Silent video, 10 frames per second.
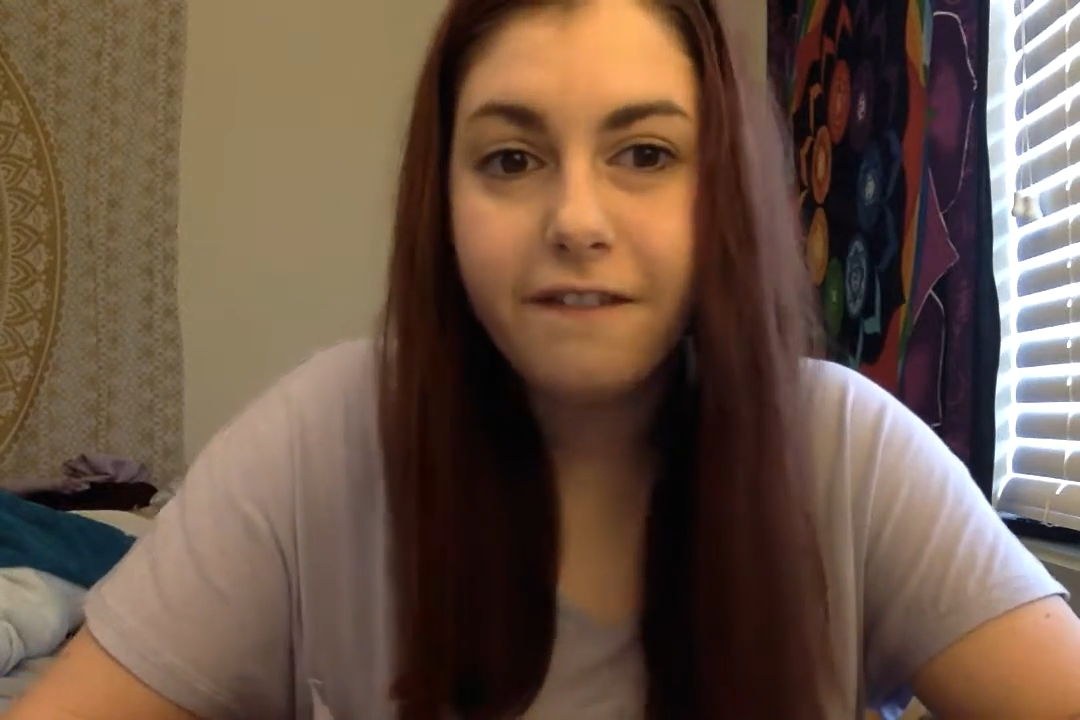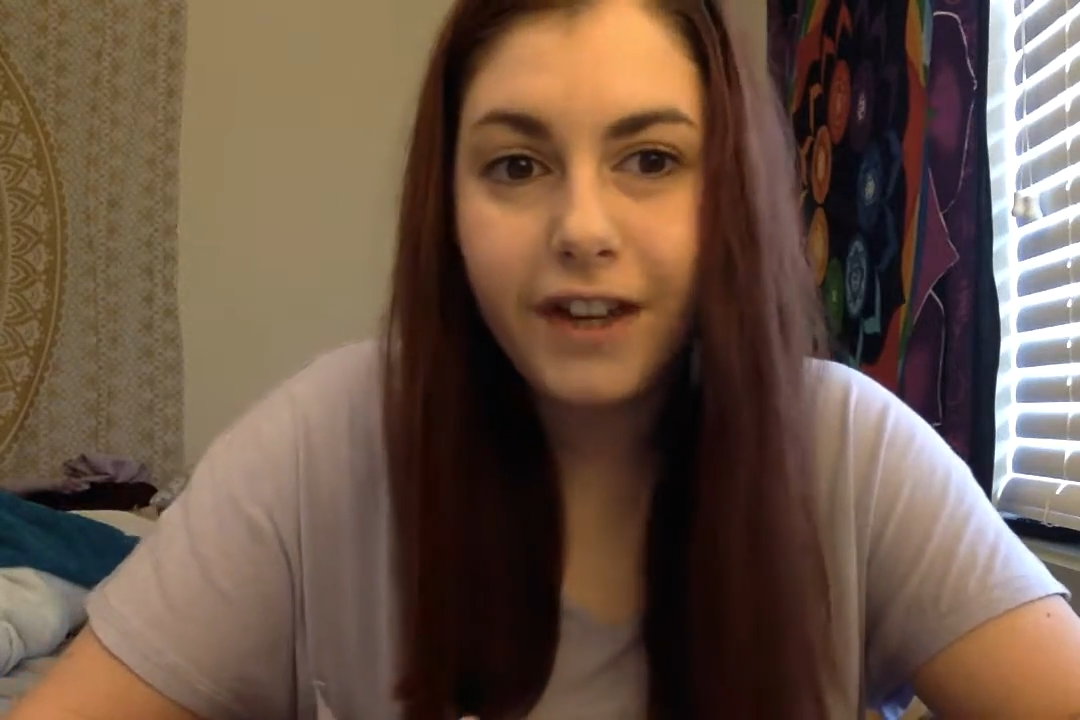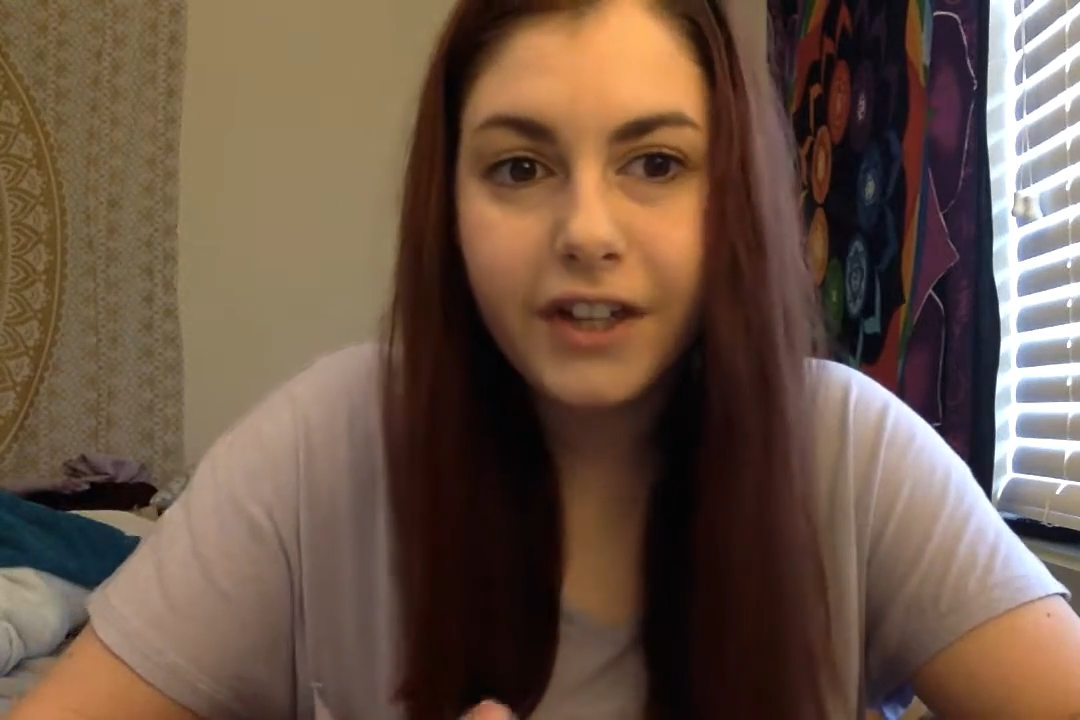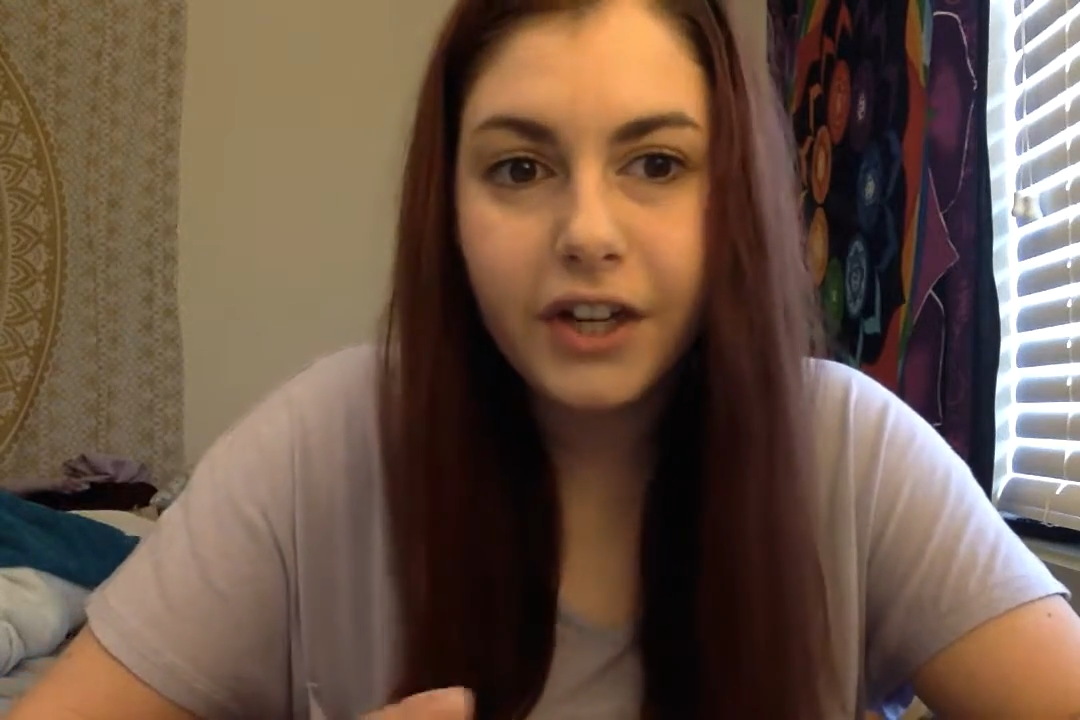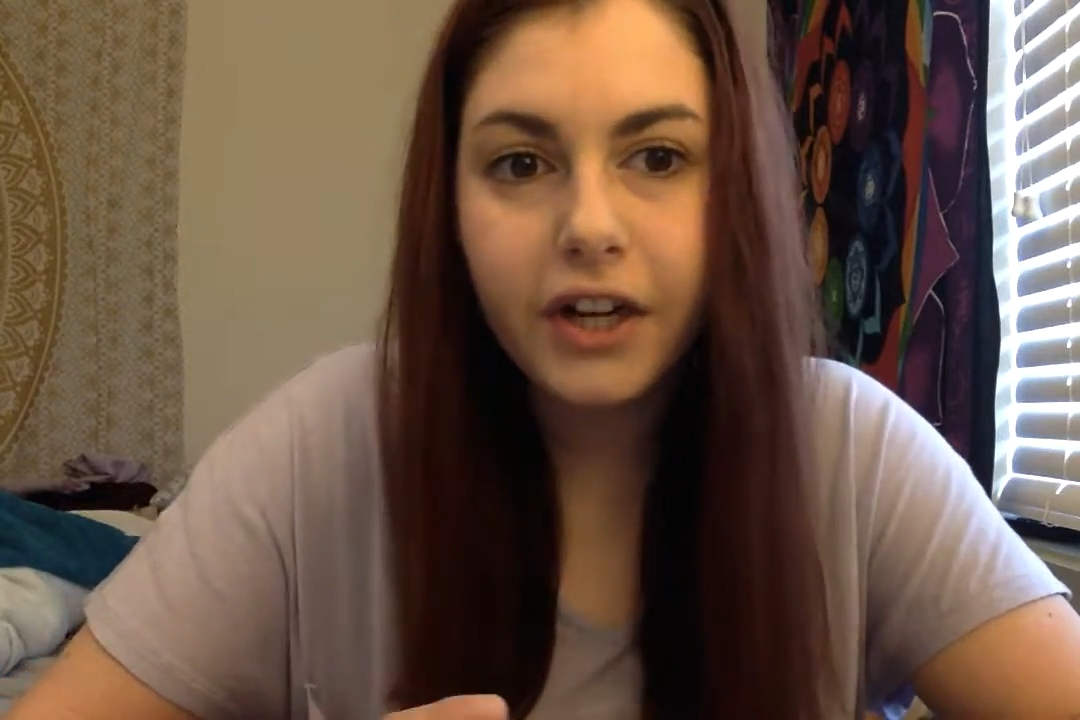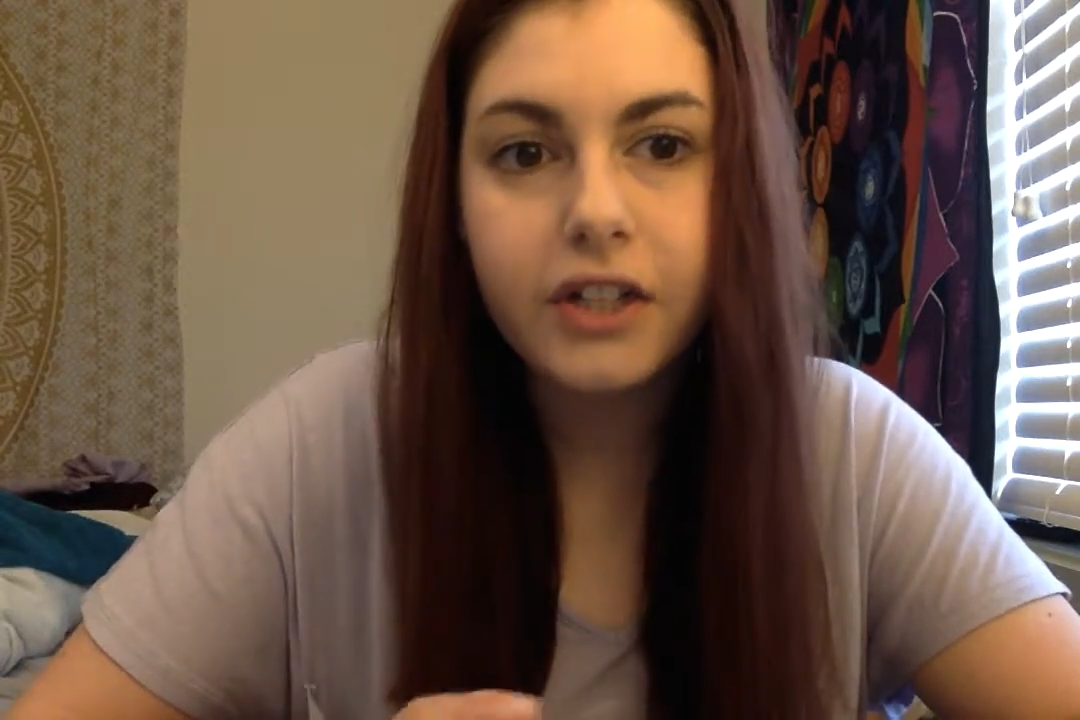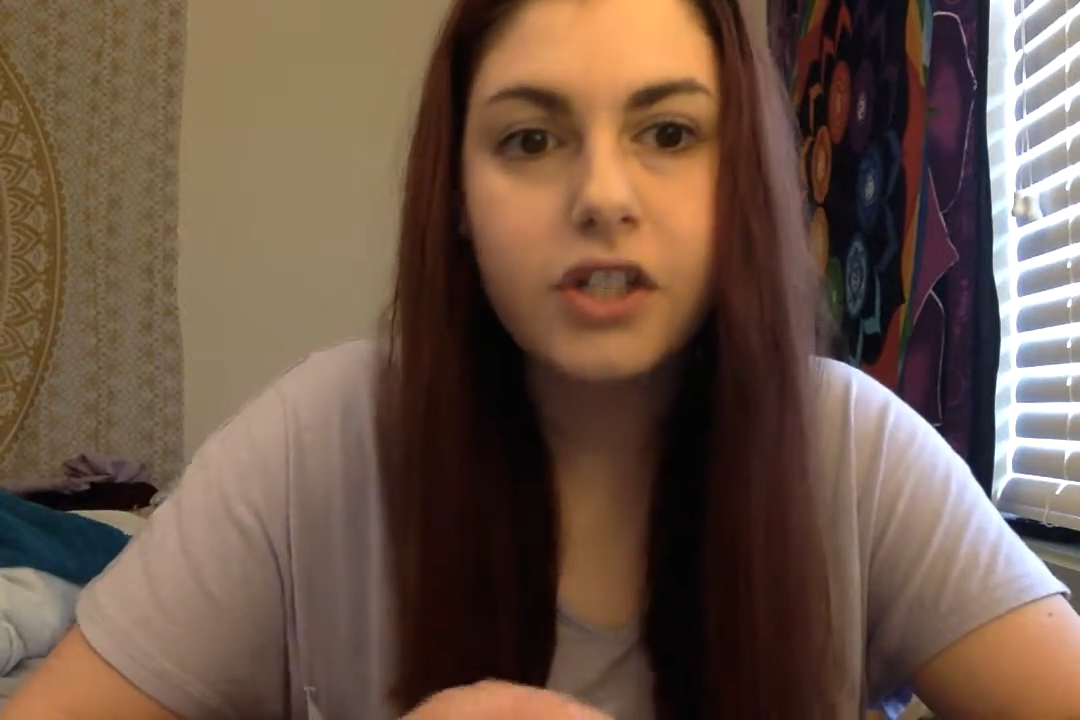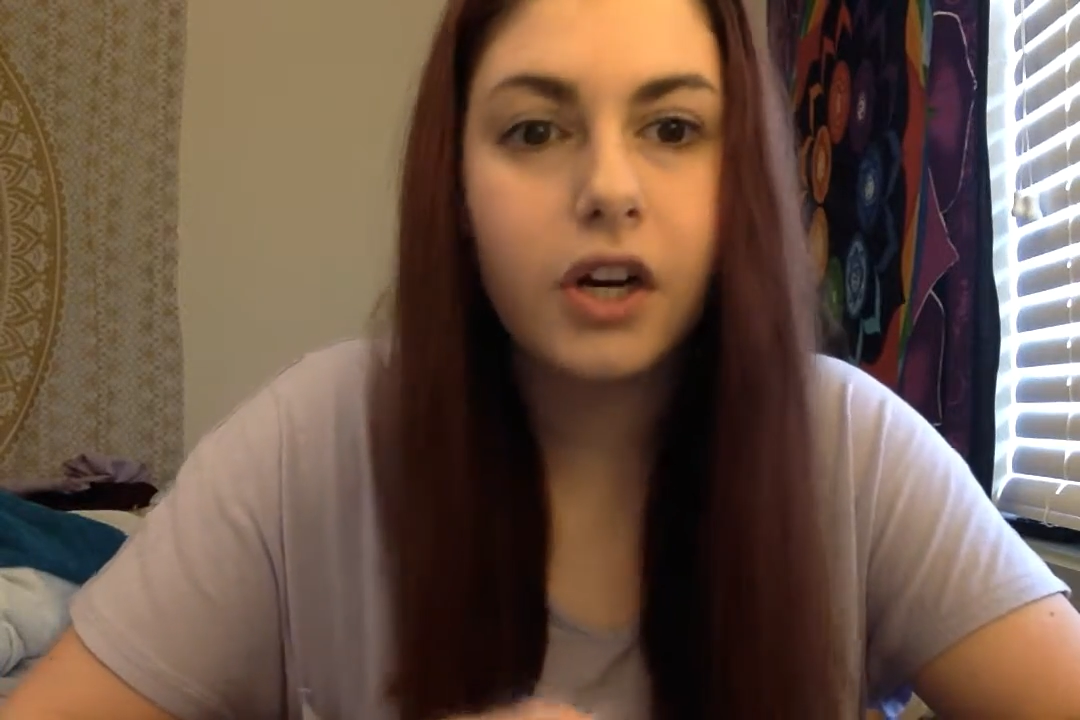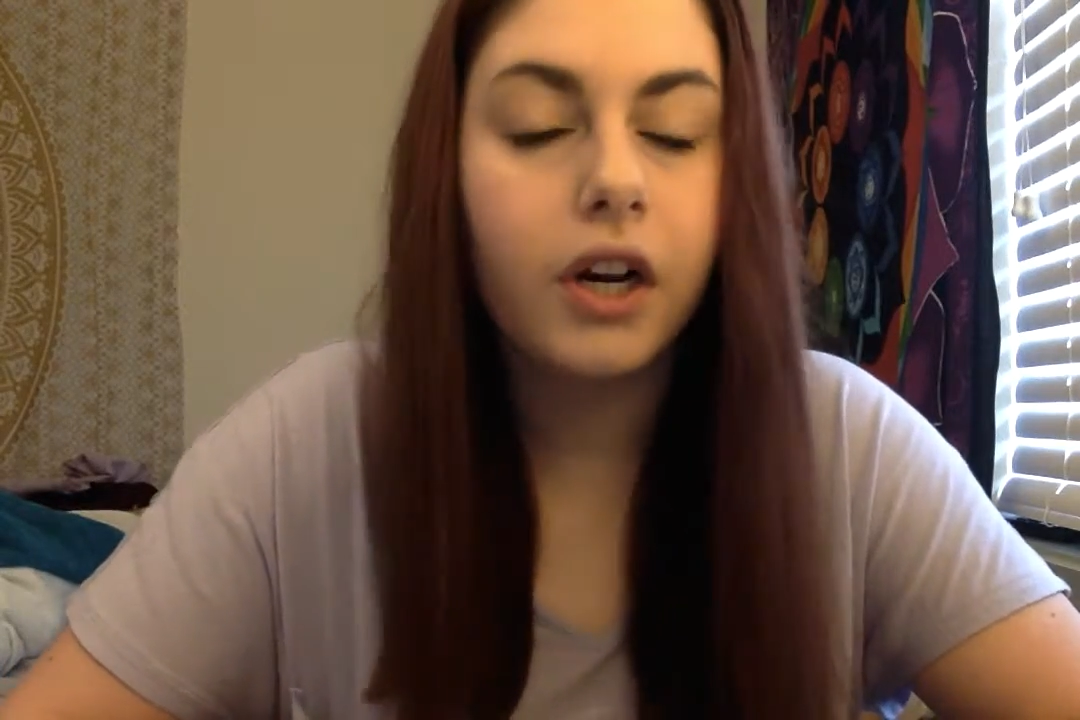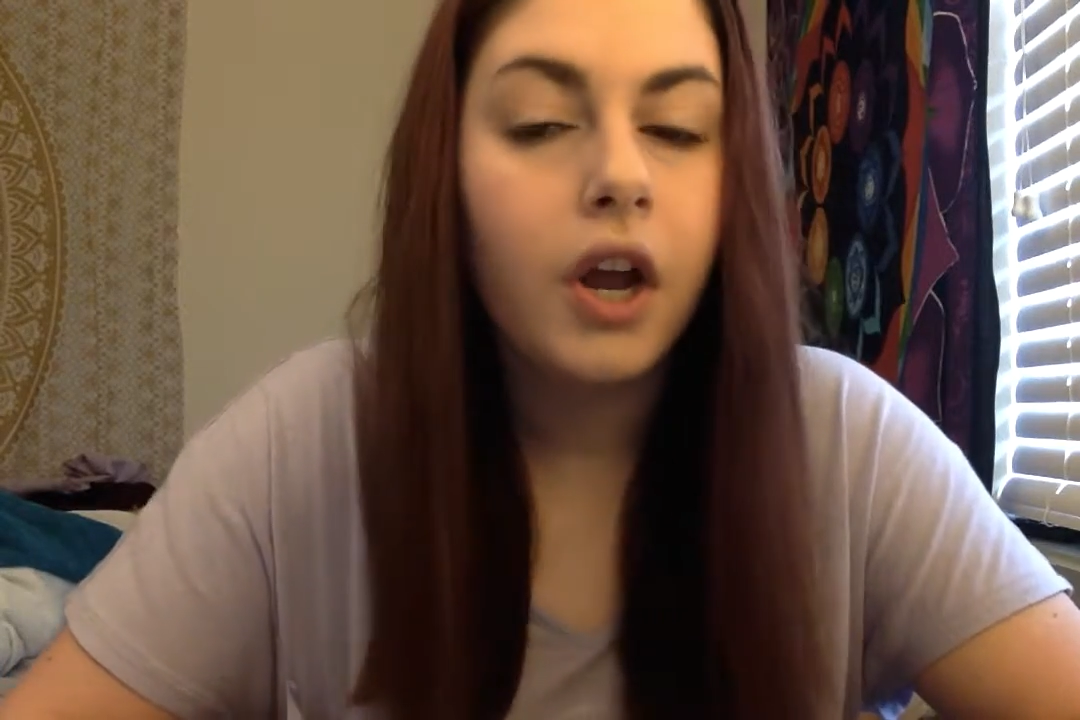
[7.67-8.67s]
figures
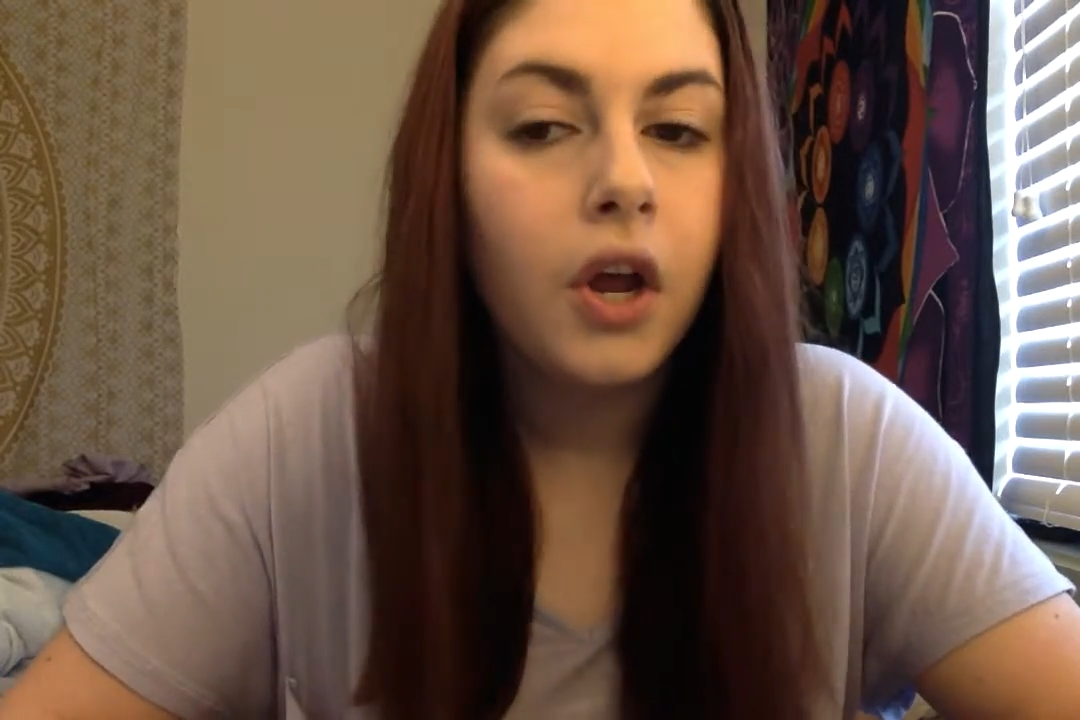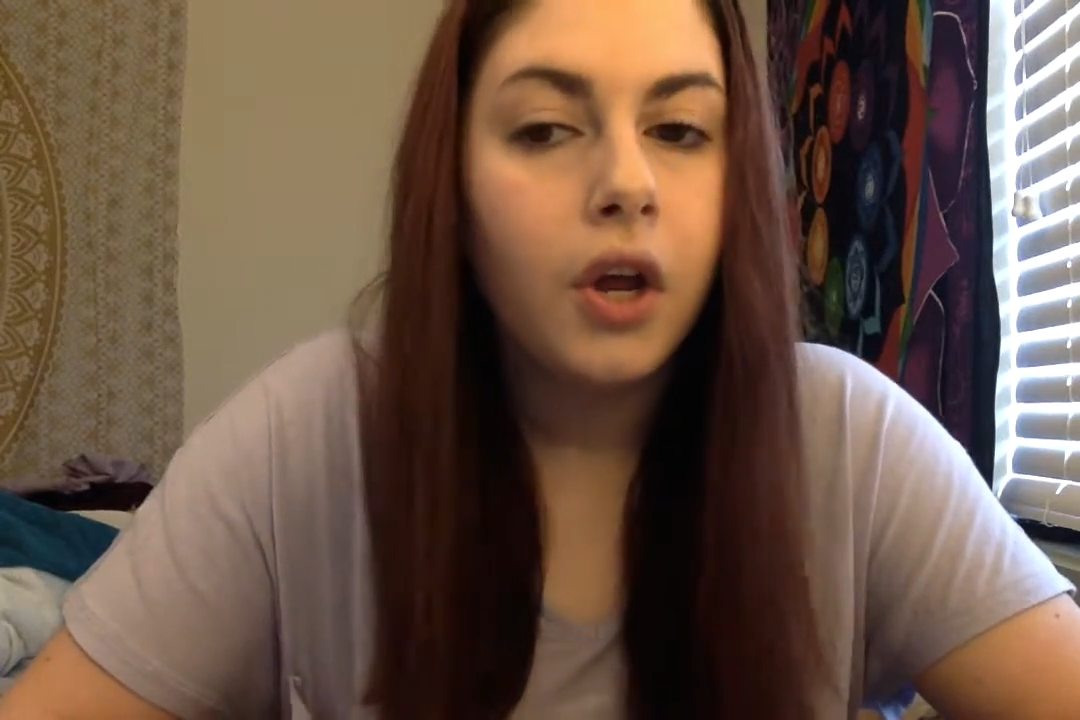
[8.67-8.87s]
or